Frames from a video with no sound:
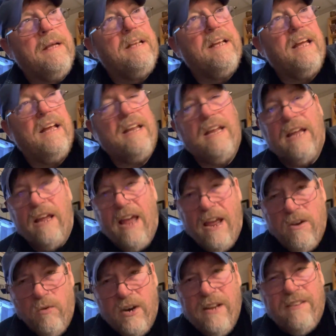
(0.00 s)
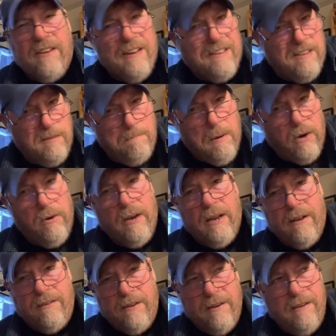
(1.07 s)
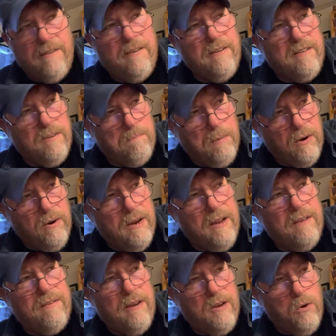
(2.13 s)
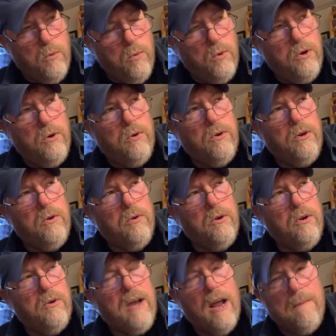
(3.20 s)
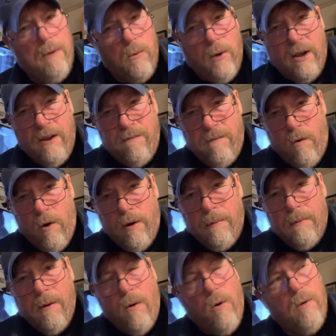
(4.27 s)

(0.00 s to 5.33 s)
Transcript: Henry is an experience, and it's an experience that you got to be ready for, or